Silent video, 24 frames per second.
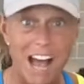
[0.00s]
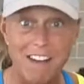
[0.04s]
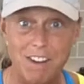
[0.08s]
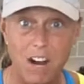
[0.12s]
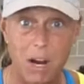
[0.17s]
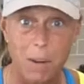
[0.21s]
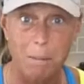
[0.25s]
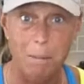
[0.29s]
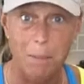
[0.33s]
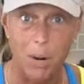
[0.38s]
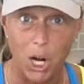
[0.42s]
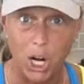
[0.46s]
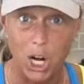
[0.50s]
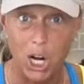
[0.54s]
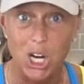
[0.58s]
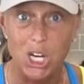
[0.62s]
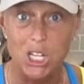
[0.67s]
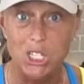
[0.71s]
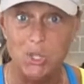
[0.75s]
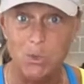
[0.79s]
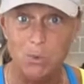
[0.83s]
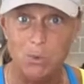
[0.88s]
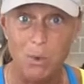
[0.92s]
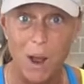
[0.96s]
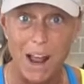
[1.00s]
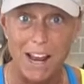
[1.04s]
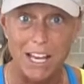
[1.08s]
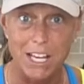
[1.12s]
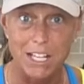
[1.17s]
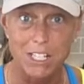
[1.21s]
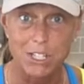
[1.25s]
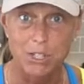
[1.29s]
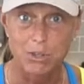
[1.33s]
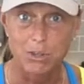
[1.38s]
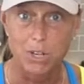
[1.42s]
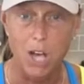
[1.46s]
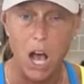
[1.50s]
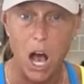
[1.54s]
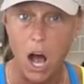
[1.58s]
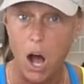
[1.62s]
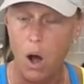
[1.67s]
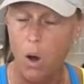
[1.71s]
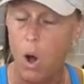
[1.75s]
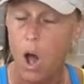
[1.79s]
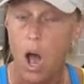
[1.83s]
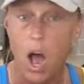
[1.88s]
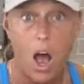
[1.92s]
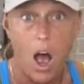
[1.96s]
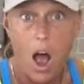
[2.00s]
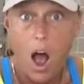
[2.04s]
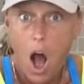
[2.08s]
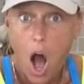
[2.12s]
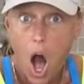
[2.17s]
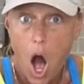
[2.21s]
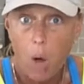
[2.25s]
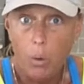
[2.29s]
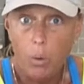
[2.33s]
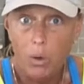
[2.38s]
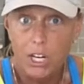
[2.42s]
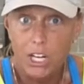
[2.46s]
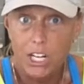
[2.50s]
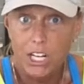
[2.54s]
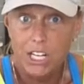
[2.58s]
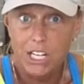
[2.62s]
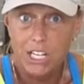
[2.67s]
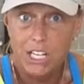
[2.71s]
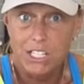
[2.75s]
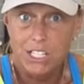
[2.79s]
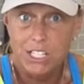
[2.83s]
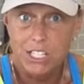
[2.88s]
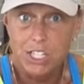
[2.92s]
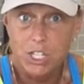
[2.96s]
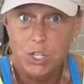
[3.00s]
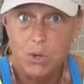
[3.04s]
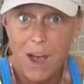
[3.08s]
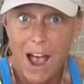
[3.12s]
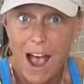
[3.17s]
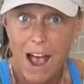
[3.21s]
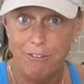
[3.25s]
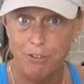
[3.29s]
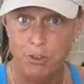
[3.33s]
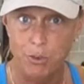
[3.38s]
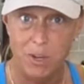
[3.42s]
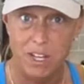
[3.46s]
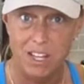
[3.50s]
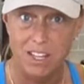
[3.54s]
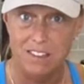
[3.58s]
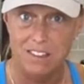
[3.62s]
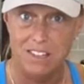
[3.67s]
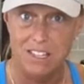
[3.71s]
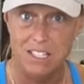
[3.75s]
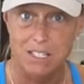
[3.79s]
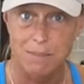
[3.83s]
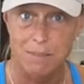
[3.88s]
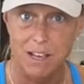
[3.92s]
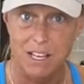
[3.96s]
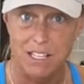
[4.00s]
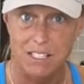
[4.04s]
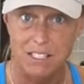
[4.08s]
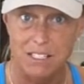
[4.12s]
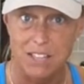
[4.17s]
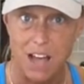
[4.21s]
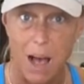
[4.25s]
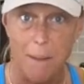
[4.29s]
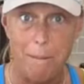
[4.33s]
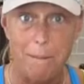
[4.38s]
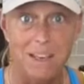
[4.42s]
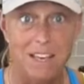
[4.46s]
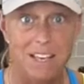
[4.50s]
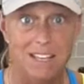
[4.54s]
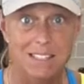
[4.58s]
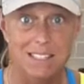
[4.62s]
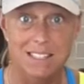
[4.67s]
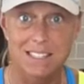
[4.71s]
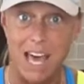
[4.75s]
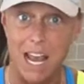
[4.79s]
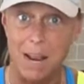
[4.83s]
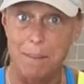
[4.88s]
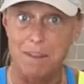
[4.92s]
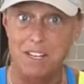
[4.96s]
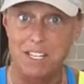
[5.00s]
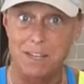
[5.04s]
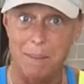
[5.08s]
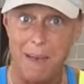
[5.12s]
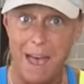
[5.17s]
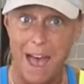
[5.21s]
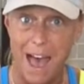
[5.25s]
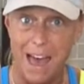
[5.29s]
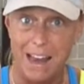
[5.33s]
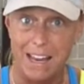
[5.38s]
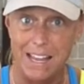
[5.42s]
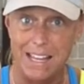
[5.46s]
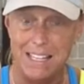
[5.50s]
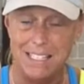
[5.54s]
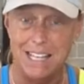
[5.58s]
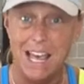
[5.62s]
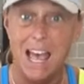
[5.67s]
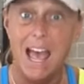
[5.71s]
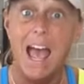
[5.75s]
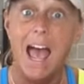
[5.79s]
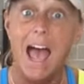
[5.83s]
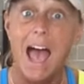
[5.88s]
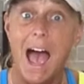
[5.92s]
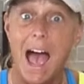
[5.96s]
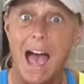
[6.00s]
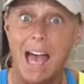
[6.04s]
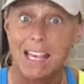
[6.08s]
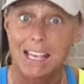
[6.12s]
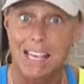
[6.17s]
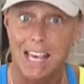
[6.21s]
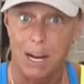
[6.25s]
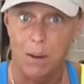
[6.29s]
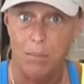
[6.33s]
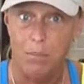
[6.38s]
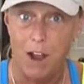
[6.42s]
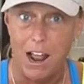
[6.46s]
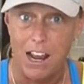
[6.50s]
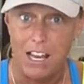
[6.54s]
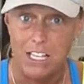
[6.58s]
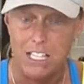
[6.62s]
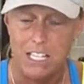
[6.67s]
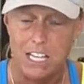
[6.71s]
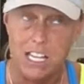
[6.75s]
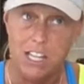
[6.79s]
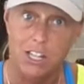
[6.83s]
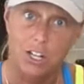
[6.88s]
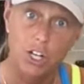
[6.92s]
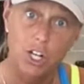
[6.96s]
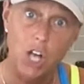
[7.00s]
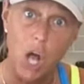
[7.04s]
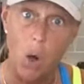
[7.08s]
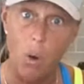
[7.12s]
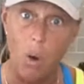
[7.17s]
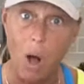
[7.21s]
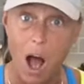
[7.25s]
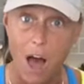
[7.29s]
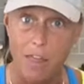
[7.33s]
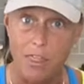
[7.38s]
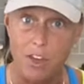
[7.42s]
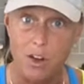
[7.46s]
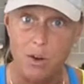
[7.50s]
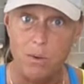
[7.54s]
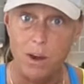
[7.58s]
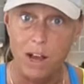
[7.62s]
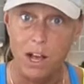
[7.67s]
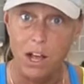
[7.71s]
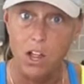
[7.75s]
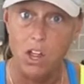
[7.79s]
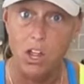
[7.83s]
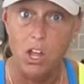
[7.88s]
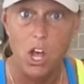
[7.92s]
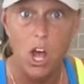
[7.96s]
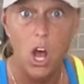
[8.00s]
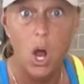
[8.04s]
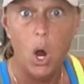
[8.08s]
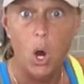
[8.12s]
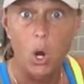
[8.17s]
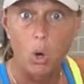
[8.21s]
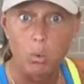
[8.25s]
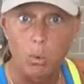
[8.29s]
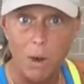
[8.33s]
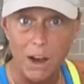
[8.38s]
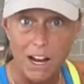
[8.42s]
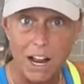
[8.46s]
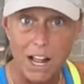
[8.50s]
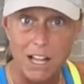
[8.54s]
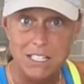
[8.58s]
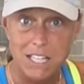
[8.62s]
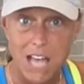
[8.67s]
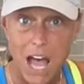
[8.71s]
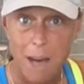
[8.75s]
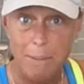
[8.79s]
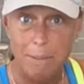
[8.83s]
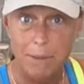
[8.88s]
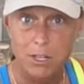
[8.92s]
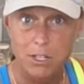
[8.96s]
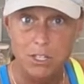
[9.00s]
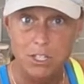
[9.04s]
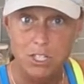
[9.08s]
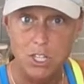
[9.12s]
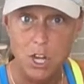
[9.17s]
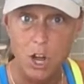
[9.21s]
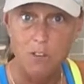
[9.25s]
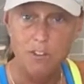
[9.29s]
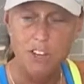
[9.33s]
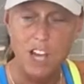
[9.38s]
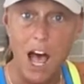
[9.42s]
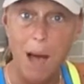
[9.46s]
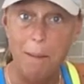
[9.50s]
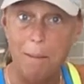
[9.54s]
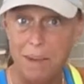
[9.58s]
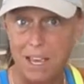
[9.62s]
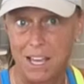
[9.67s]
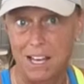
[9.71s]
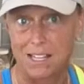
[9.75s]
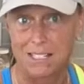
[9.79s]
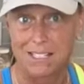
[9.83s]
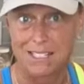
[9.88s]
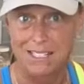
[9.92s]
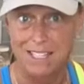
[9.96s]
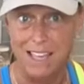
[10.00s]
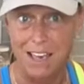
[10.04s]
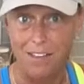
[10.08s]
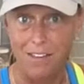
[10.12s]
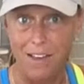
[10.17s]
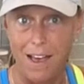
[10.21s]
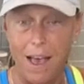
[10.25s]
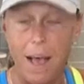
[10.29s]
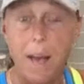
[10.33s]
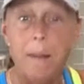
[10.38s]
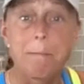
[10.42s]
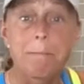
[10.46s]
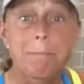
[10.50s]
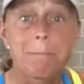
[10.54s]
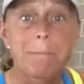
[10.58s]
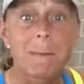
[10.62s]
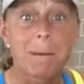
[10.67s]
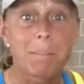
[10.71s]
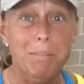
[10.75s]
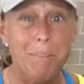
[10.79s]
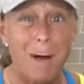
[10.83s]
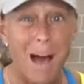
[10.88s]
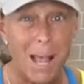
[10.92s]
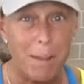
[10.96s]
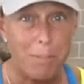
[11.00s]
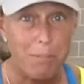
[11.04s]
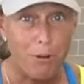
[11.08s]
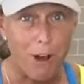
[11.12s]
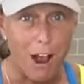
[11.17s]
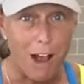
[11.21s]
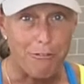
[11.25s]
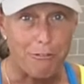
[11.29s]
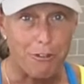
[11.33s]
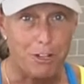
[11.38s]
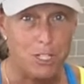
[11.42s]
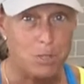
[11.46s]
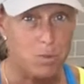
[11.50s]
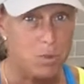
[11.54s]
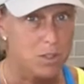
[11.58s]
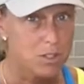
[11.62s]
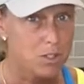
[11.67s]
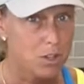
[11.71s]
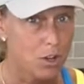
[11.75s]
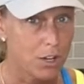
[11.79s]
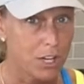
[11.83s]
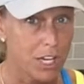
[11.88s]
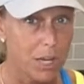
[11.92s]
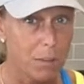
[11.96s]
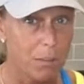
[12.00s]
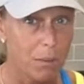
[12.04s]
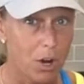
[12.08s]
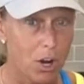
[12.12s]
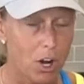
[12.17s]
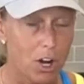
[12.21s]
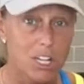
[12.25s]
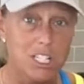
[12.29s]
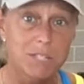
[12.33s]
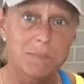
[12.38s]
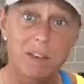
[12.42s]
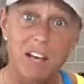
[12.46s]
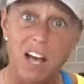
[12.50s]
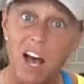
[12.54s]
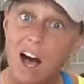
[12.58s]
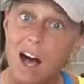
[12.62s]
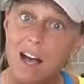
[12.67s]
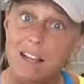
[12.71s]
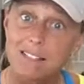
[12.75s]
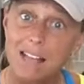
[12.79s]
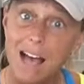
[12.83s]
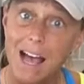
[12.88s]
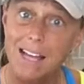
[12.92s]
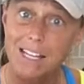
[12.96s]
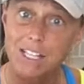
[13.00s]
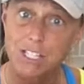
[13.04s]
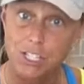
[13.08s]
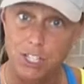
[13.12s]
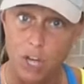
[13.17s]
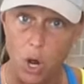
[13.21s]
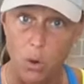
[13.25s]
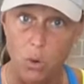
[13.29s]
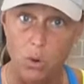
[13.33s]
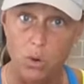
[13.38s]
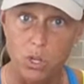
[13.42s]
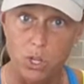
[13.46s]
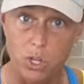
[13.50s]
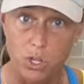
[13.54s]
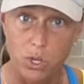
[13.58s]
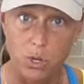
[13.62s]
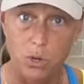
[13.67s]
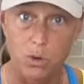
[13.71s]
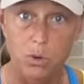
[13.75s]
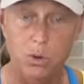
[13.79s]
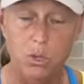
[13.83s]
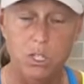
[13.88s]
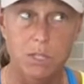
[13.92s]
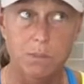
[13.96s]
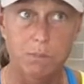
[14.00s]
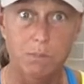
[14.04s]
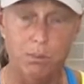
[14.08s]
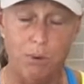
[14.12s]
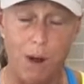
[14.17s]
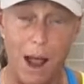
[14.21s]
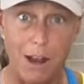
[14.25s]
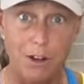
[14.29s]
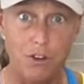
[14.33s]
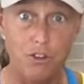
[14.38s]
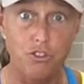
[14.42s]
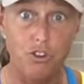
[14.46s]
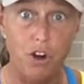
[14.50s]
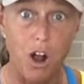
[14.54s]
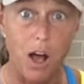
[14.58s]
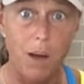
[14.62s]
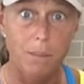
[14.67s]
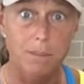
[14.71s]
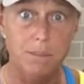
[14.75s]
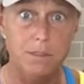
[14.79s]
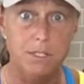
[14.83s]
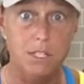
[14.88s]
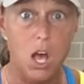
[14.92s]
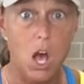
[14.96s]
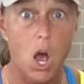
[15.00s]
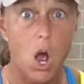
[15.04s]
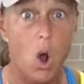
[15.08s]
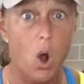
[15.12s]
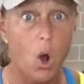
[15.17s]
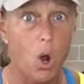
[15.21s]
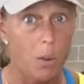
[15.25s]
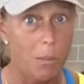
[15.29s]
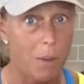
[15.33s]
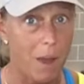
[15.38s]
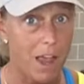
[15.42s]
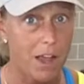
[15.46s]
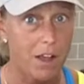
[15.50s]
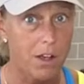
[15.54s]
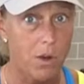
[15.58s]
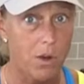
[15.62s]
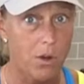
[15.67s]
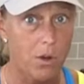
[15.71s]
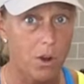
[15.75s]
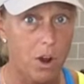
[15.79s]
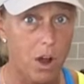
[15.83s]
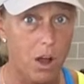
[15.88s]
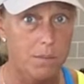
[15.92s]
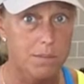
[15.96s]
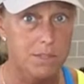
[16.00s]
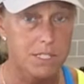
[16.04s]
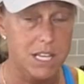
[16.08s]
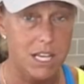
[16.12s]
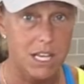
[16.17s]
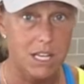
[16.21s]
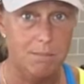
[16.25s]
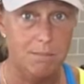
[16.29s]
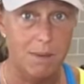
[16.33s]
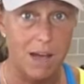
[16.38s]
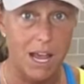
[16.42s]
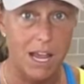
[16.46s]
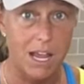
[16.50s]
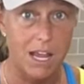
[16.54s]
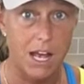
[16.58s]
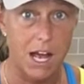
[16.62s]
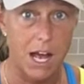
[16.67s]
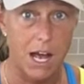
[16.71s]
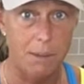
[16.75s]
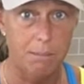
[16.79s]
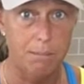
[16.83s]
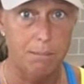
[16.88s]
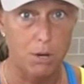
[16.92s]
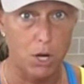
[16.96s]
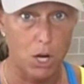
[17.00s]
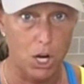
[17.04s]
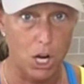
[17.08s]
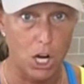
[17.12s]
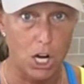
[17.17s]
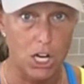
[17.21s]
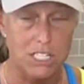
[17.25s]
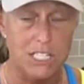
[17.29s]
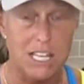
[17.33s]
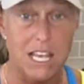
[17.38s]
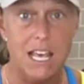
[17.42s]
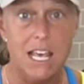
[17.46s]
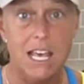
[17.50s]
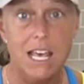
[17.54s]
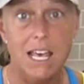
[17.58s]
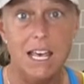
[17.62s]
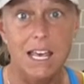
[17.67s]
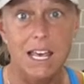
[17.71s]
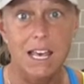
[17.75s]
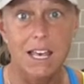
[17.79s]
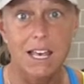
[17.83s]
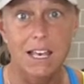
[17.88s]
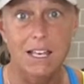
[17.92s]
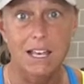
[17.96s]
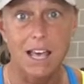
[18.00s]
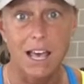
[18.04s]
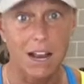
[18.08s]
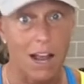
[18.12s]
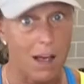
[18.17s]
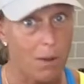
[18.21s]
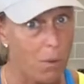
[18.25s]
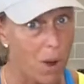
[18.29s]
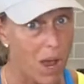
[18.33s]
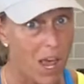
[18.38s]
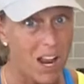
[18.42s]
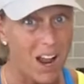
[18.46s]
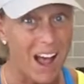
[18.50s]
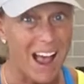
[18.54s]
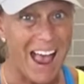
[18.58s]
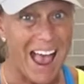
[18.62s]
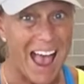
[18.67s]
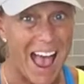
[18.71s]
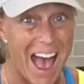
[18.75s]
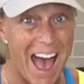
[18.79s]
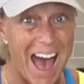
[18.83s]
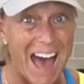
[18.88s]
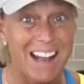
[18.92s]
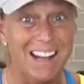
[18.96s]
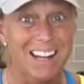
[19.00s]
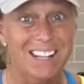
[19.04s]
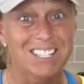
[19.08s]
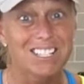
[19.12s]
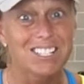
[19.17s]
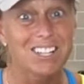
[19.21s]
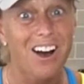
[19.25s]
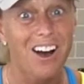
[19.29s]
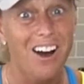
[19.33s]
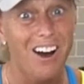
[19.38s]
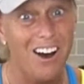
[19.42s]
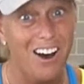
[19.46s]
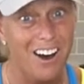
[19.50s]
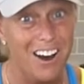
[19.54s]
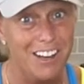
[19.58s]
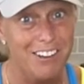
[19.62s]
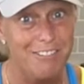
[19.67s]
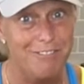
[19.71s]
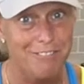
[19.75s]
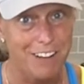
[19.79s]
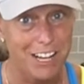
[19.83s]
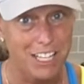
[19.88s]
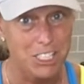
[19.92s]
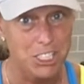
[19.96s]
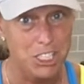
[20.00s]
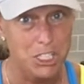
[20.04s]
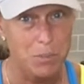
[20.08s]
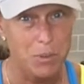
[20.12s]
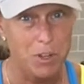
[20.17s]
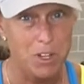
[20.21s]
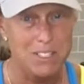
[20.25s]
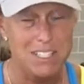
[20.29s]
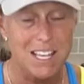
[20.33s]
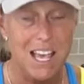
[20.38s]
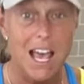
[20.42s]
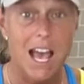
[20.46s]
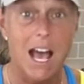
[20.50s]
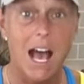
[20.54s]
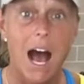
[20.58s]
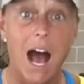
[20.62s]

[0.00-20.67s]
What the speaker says: have our burgers ready to go. All we're gonna need to do after we get this mixed up is get them into patties and get them ready to either go on the grill or right on top of your stovetop in a skillet. My preference with turkey burgers, because I don't use breadcrumbs or panko crumbs in my burgers, and I add a ton of vegetables,